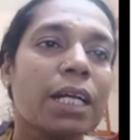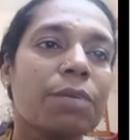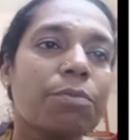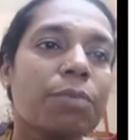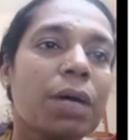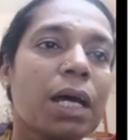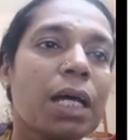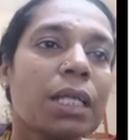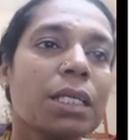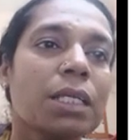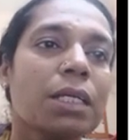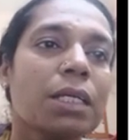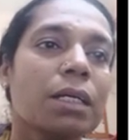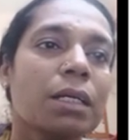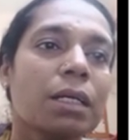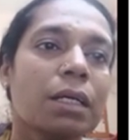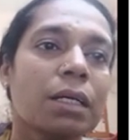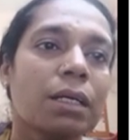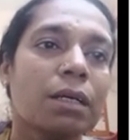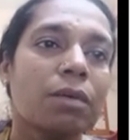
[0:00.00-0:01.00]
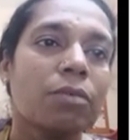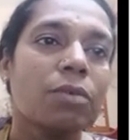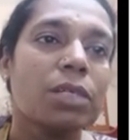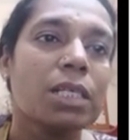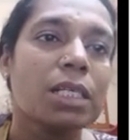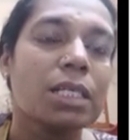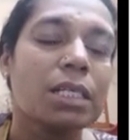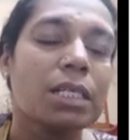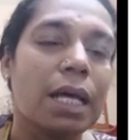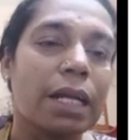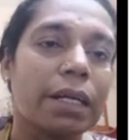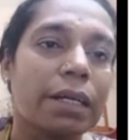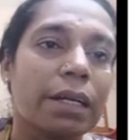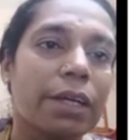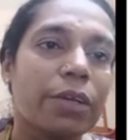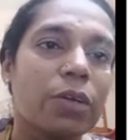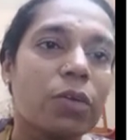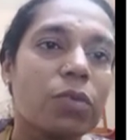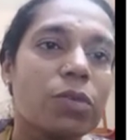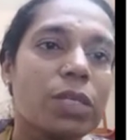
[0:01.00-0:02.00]
path, which is direct
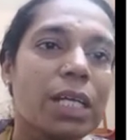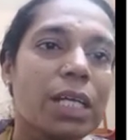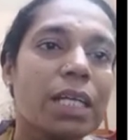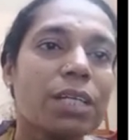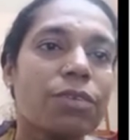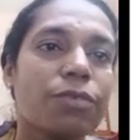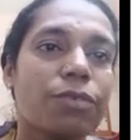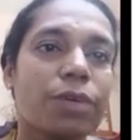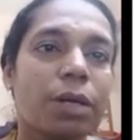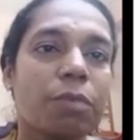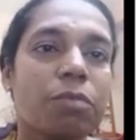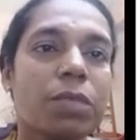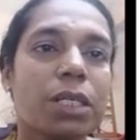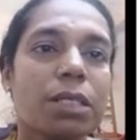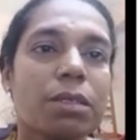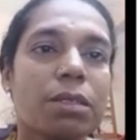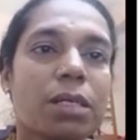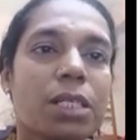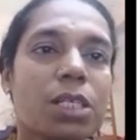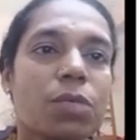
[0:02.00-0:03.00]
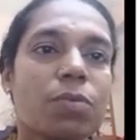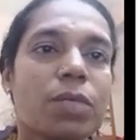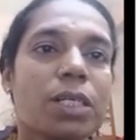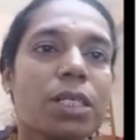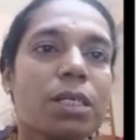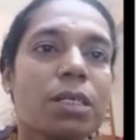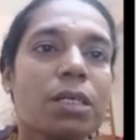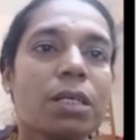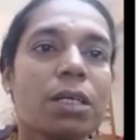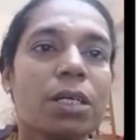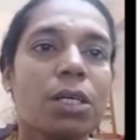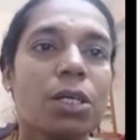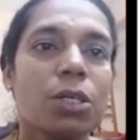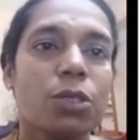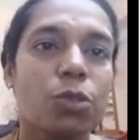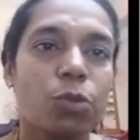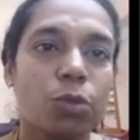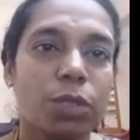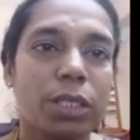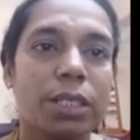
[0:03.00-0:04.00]
line of sight from the transmitter
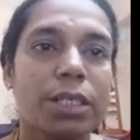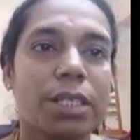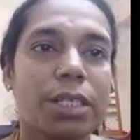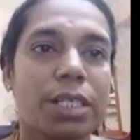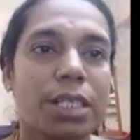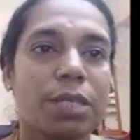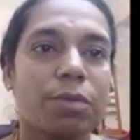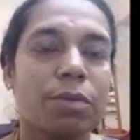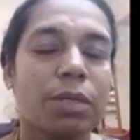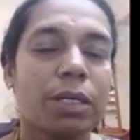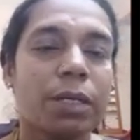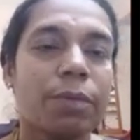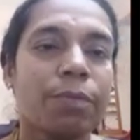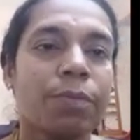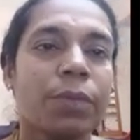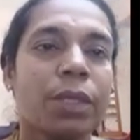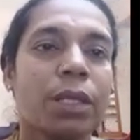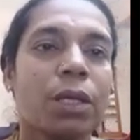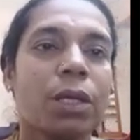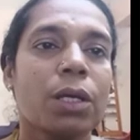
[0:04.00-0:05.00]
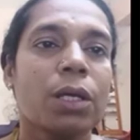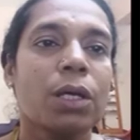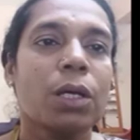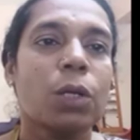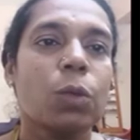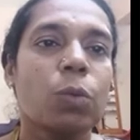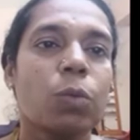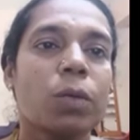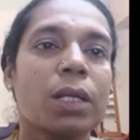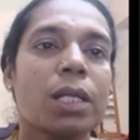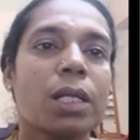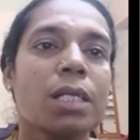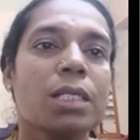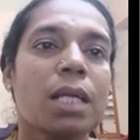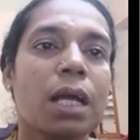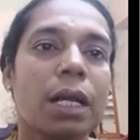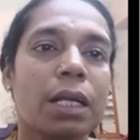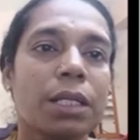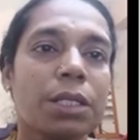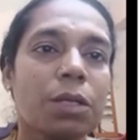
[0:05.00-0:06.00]
to the receiver, whereas the
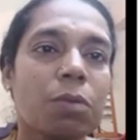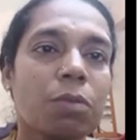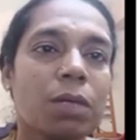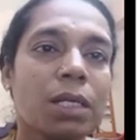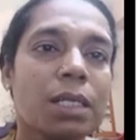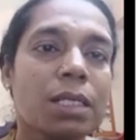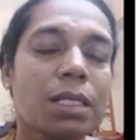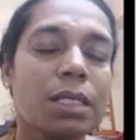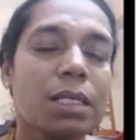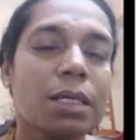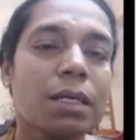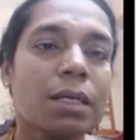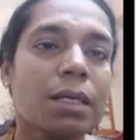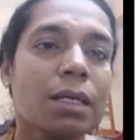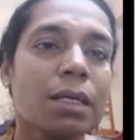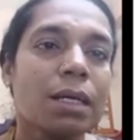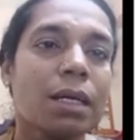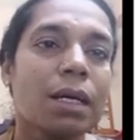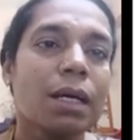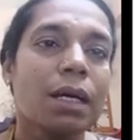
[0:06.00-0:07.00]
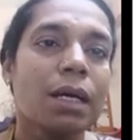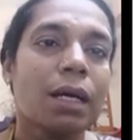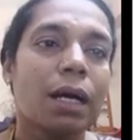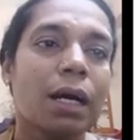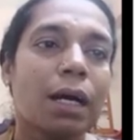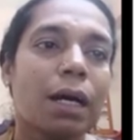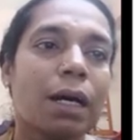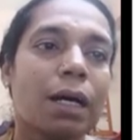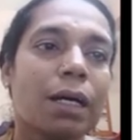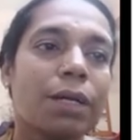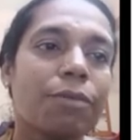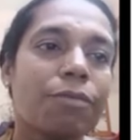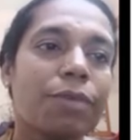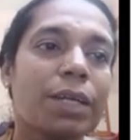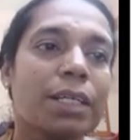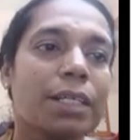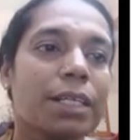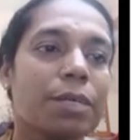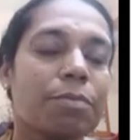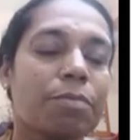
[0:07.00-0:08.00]
another one is the
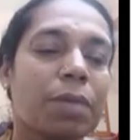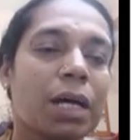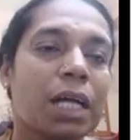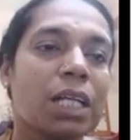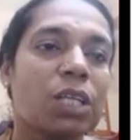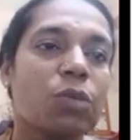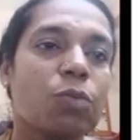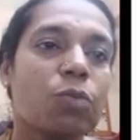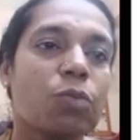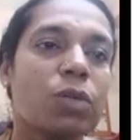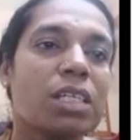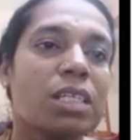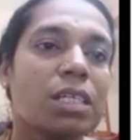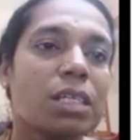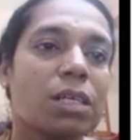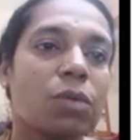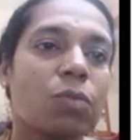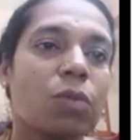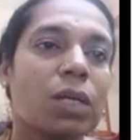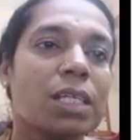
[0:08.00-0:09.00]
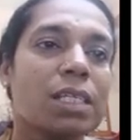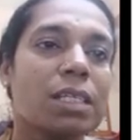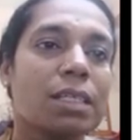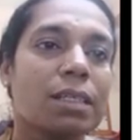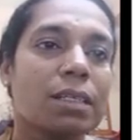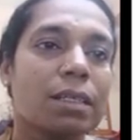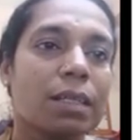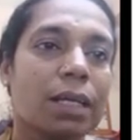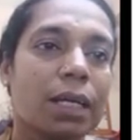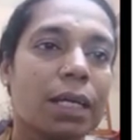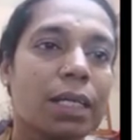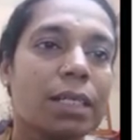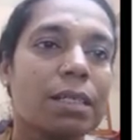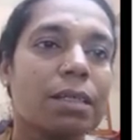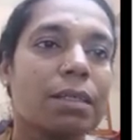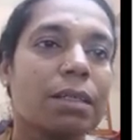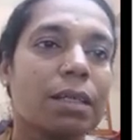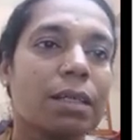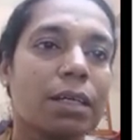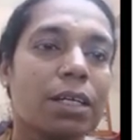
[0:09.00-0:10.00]
reflected path, which once
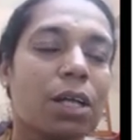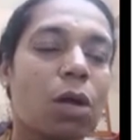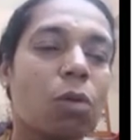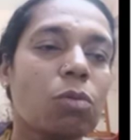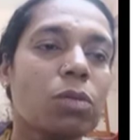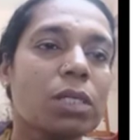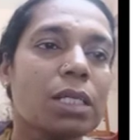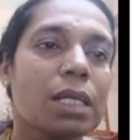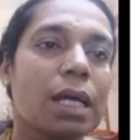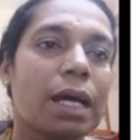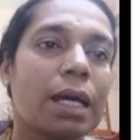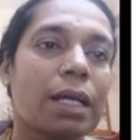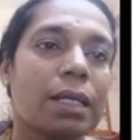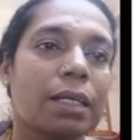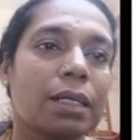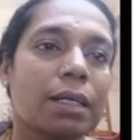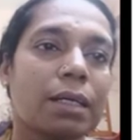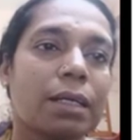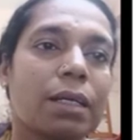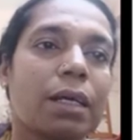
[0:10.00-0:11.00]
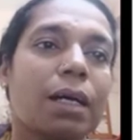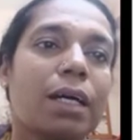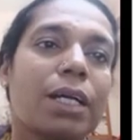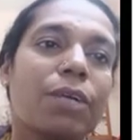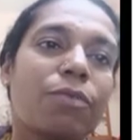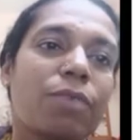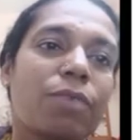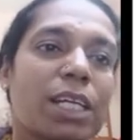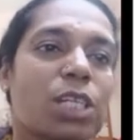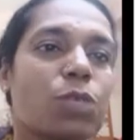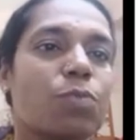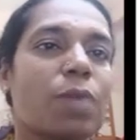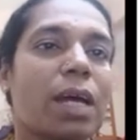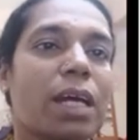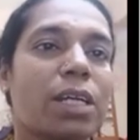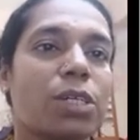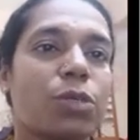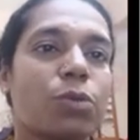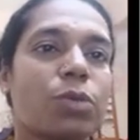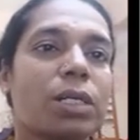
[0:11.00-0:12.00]
hit the ground and reflects
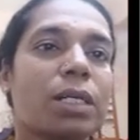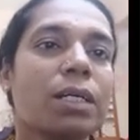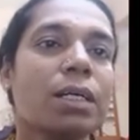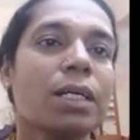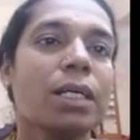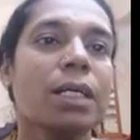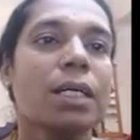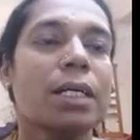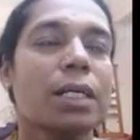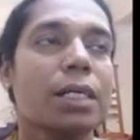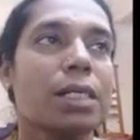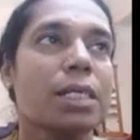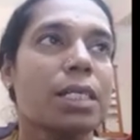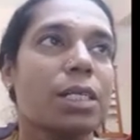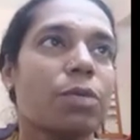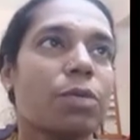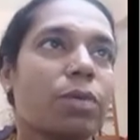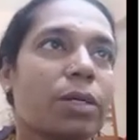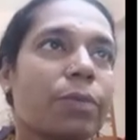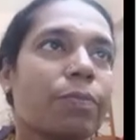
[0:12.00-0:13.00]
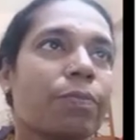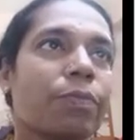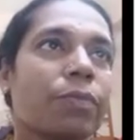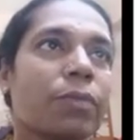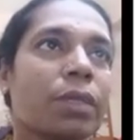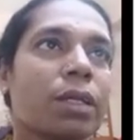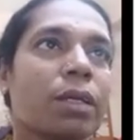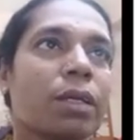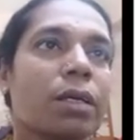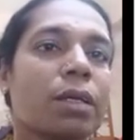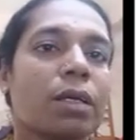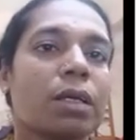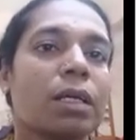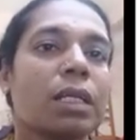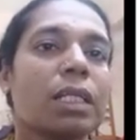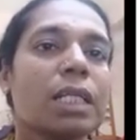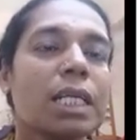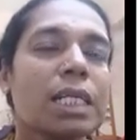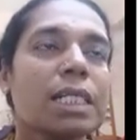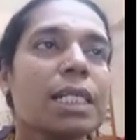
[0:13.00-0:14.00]
back to the receiver.
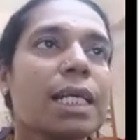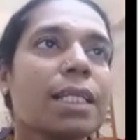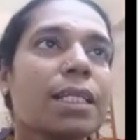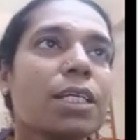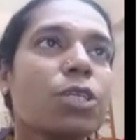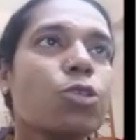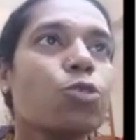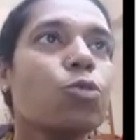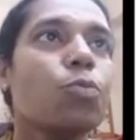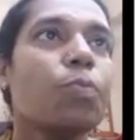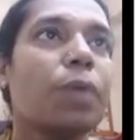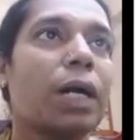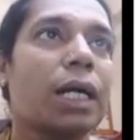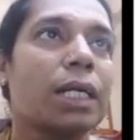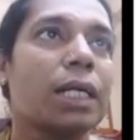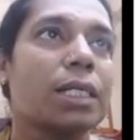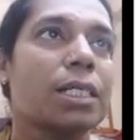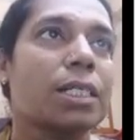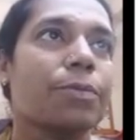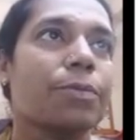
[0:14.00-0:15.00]
These are the two parts